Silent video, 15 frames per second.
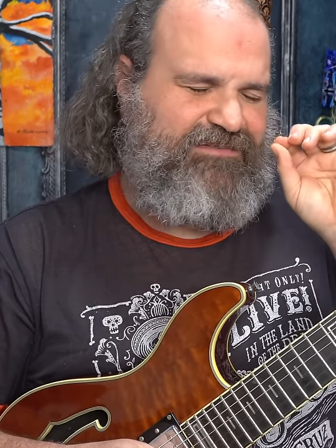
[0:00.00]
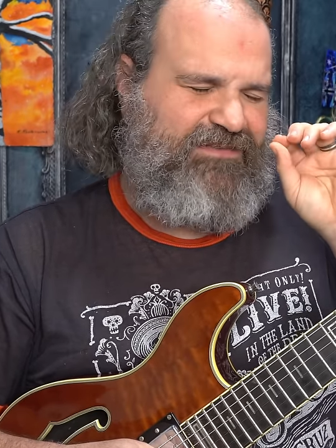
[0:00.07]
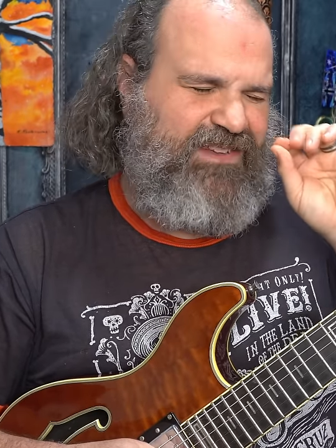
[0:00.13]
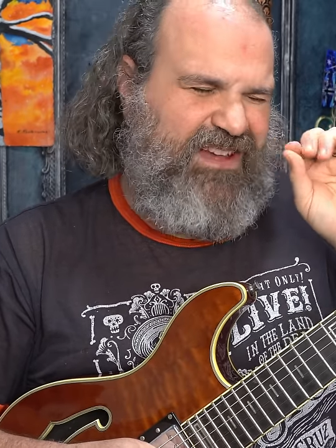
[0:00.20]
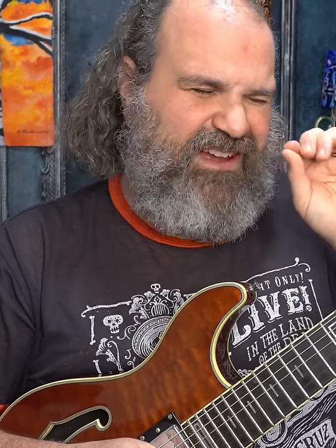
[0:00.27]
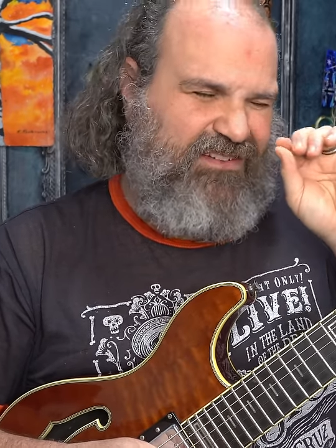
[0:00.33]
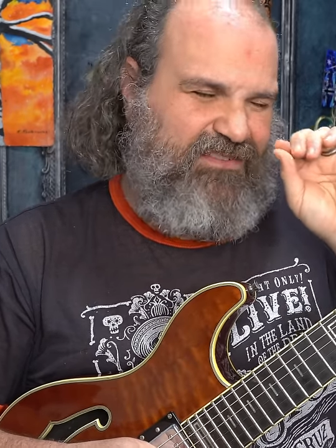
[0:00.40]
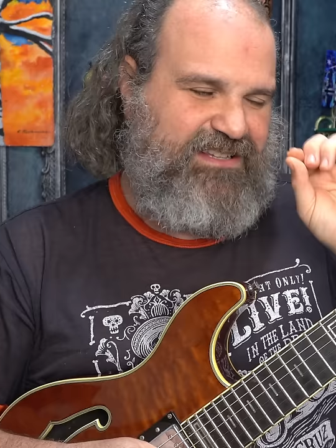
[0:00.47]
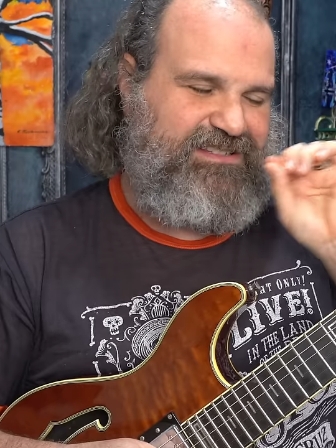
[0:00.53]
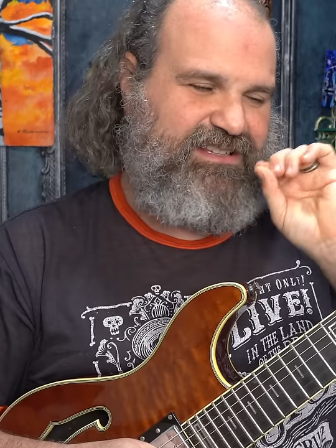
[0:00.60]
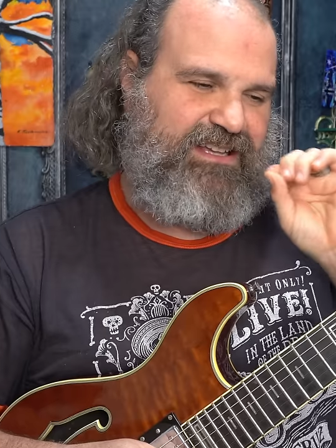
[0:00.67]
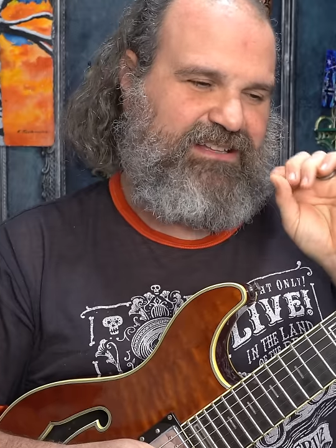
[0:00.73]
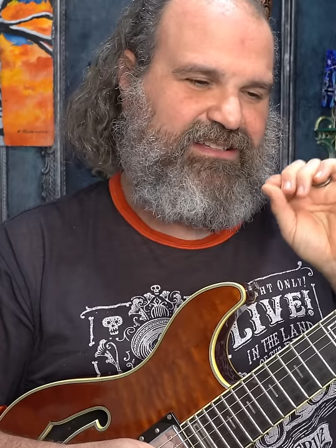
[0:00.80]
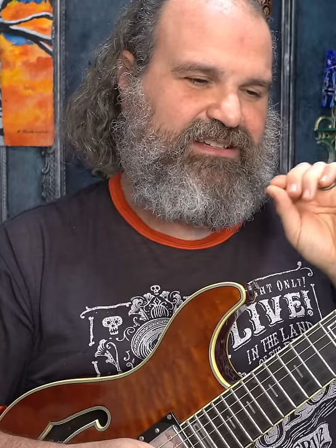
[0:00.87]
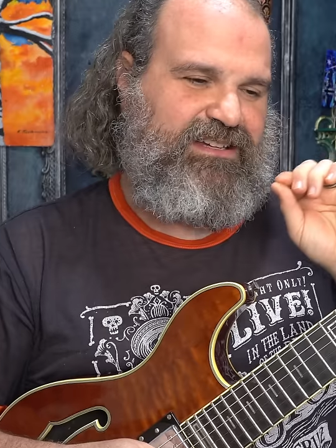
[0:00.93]
very
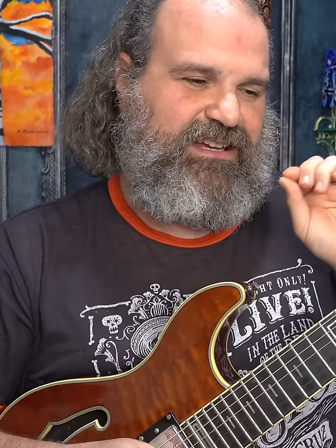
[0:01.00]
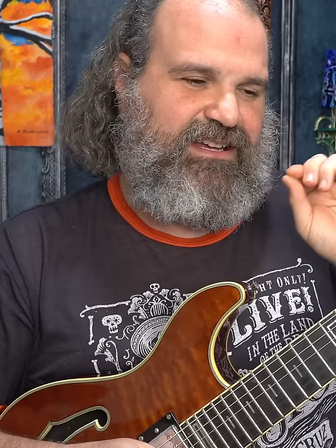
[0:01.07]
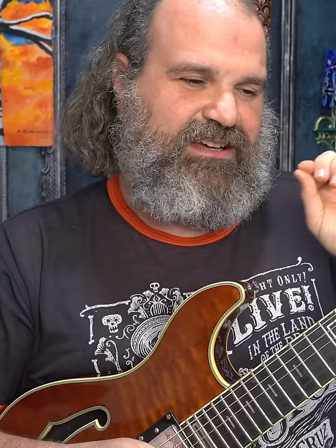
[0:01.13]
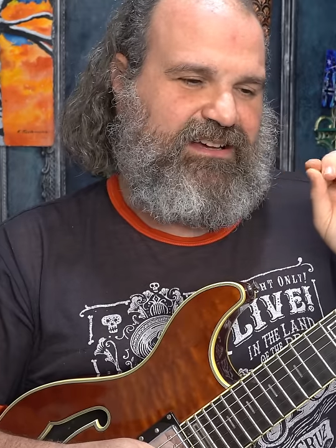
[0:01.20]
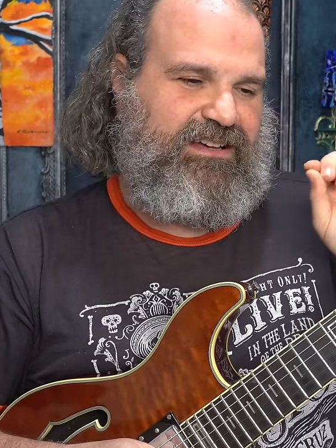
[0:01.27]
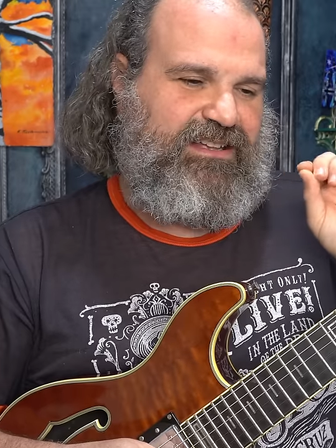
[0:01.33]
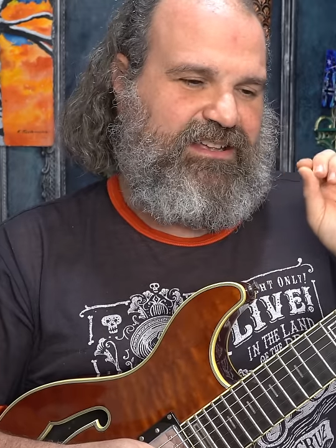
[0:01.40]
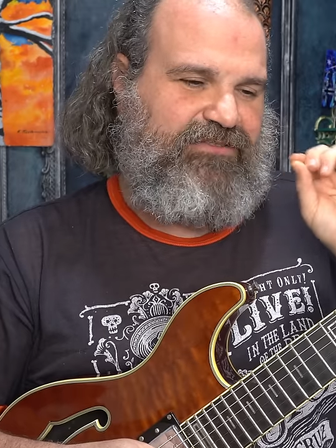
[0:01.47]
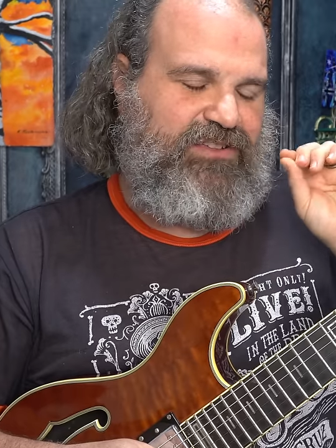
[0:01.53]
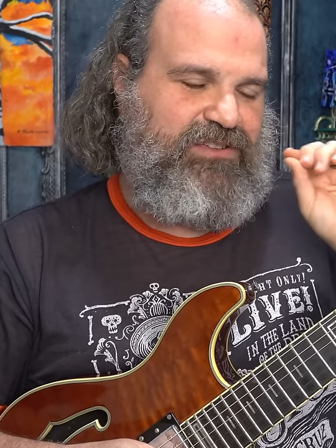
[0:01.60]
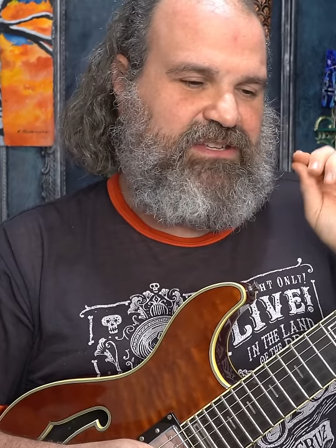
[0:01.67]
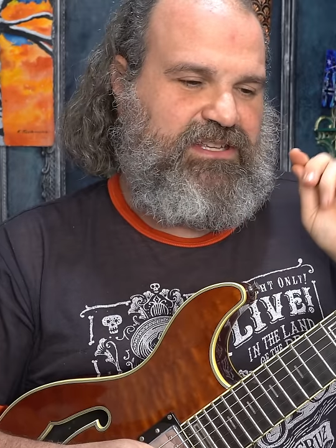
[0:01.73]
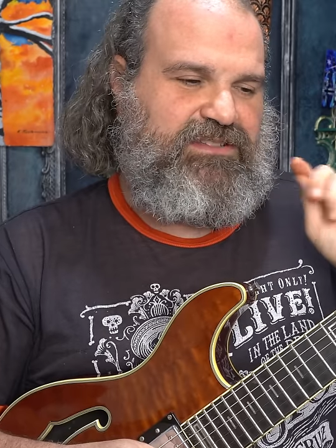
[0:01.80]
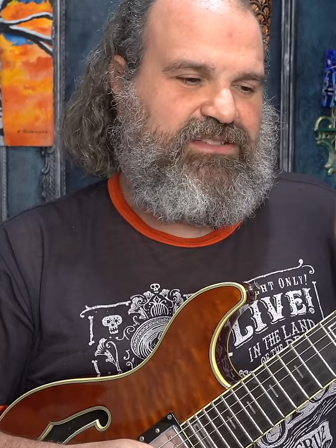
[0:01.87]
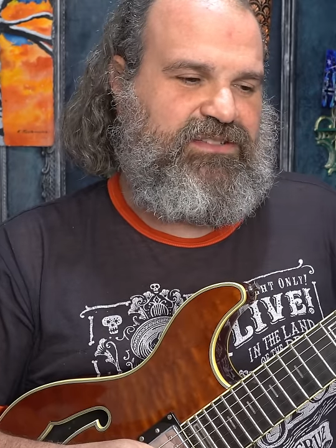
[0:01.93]
slightly, uh, if you
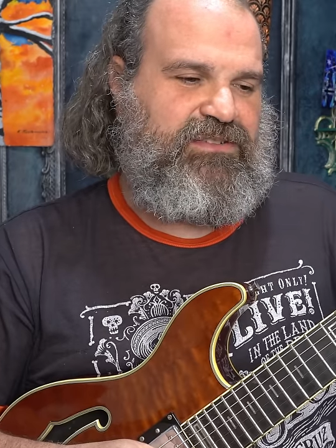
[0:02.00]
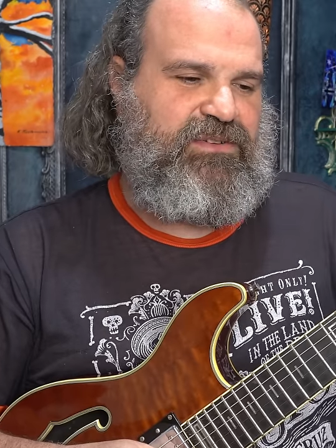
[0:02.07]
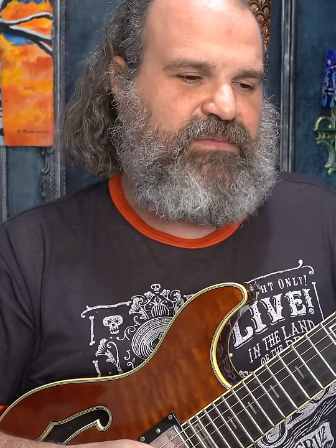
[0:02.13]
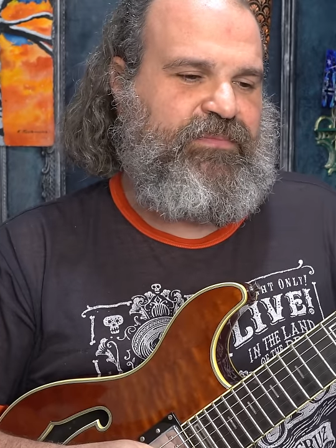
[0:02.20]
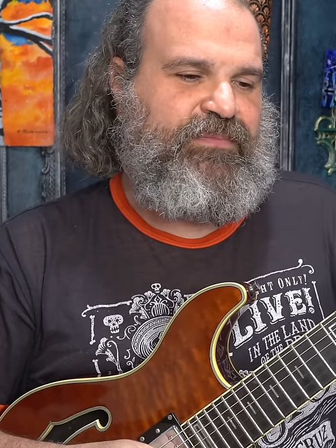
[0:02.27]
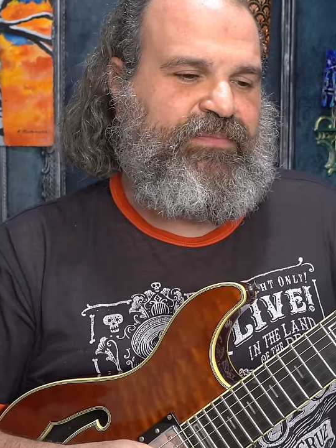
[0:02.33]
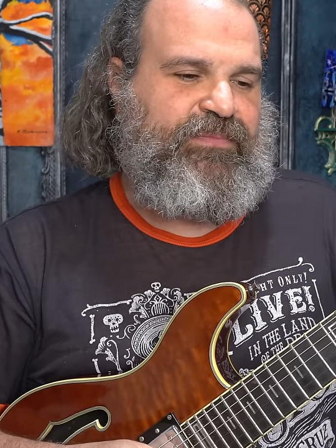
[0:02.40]
need to